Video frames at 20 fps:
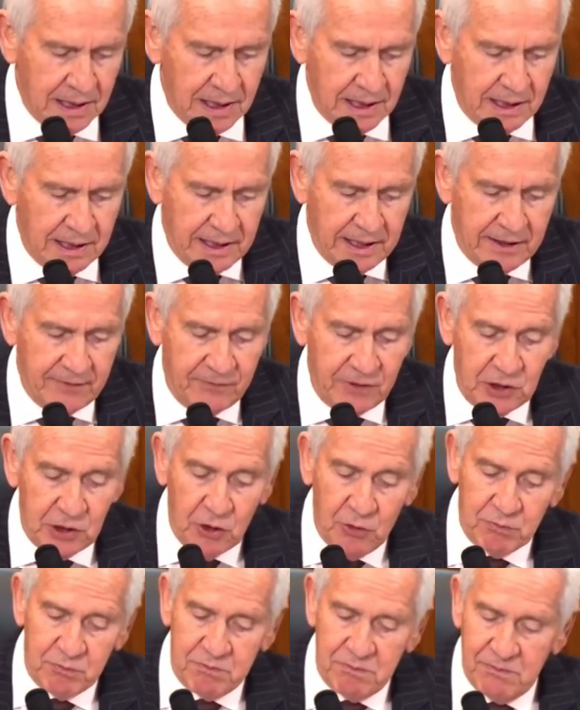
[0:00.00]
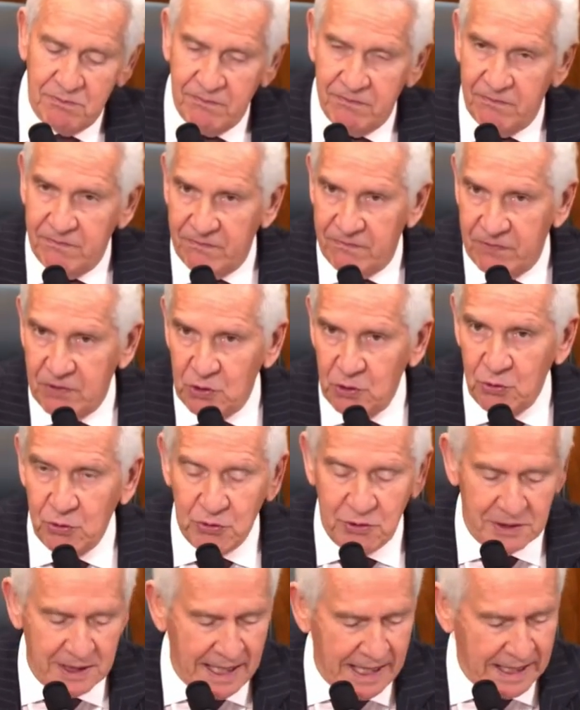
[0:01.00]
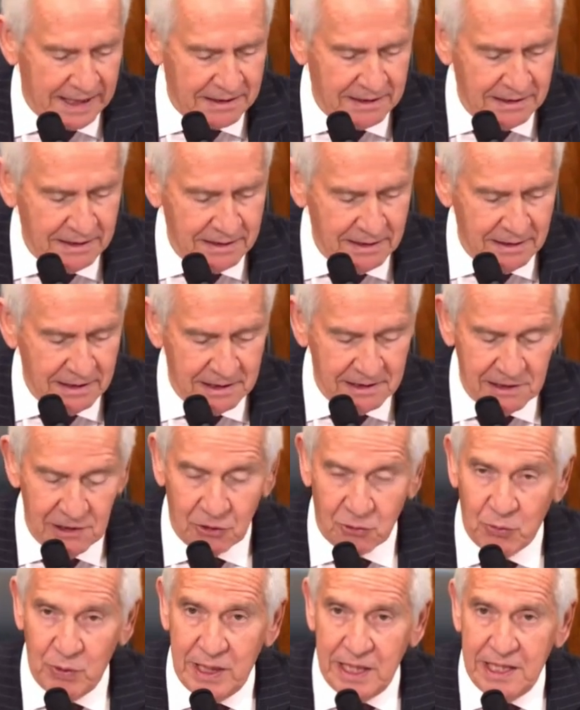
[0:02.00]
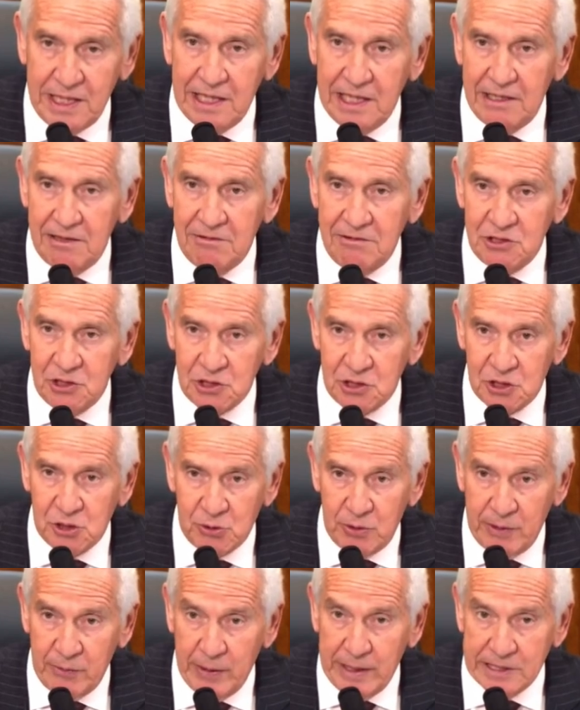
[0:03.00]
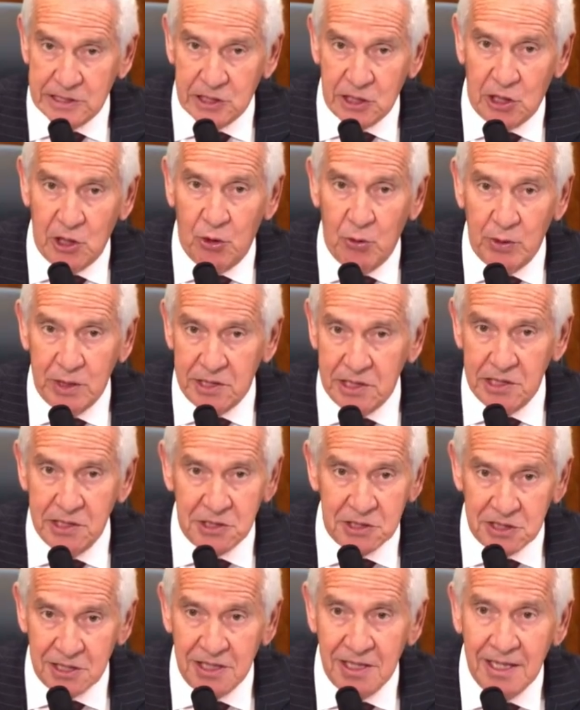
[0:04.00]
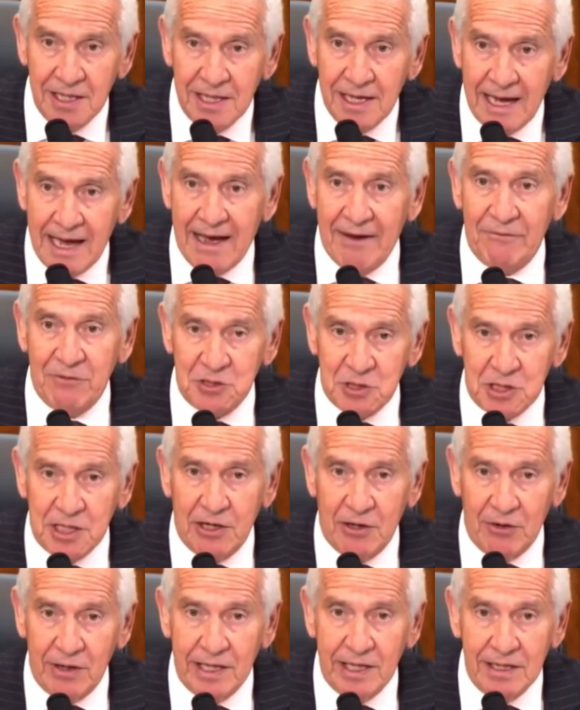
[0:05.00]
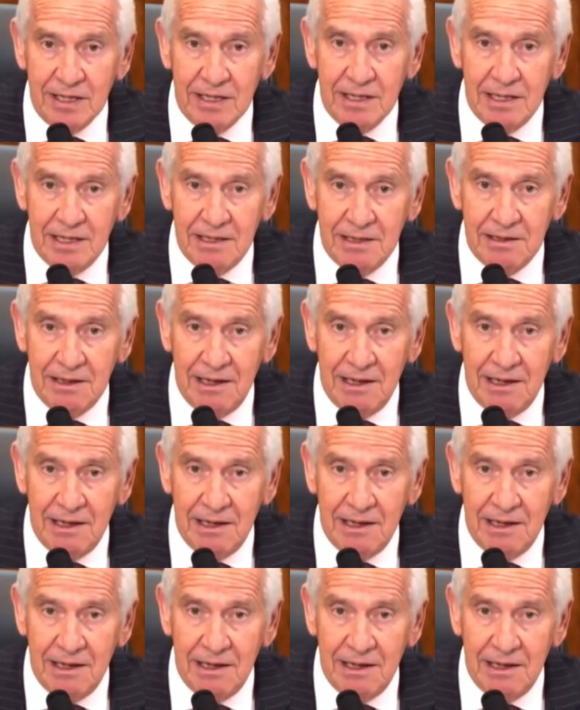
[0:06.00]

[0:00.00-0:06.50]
And if you don't view that, look what he did just 3 weeks ago with his adversary,